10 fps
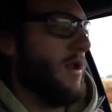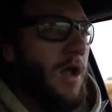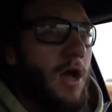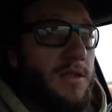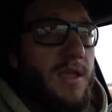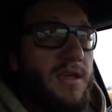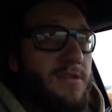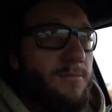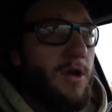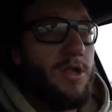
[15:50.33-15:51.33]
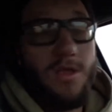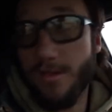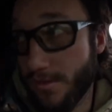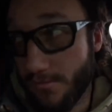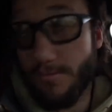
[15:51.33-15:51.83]
and hunting as much
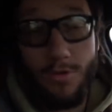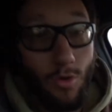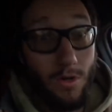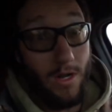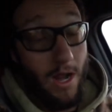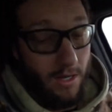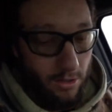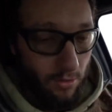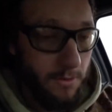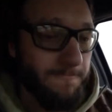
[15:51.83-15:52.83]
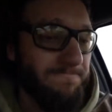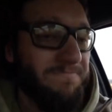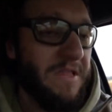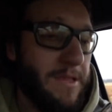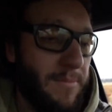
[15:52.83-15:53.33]
as Jordan and I do,
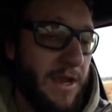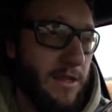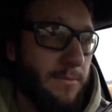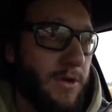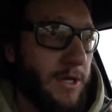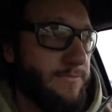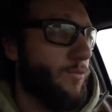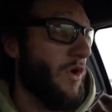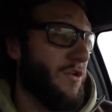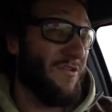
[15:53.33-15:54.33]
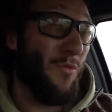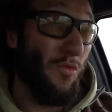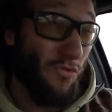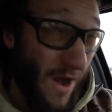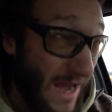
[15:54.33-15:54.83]
it's a pain in the butt. Whether it's
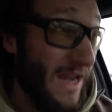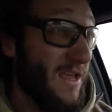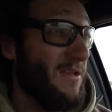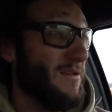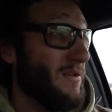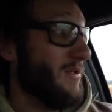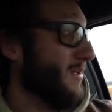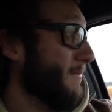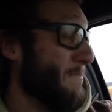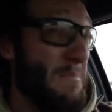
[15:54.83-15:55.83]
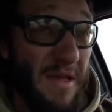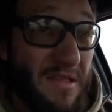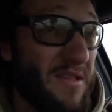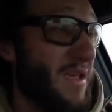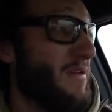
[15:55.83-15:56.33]
raining,
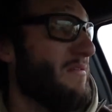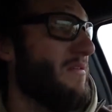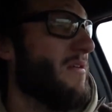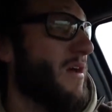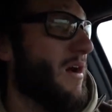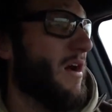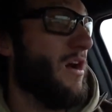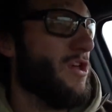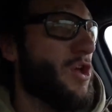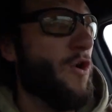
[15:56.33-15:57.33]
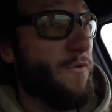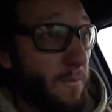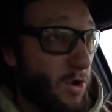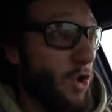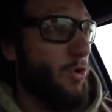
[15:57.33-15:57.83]
misting, uh, you go
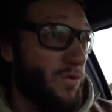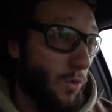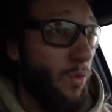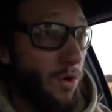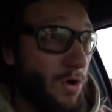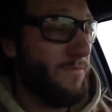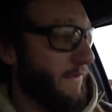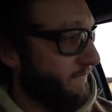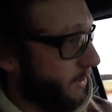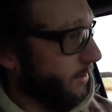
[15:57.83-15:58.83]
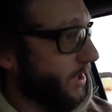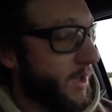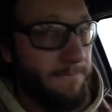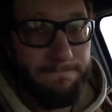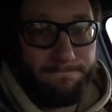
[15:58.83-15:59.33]
from cold to warm, they fog
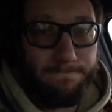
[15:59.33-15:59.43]
up.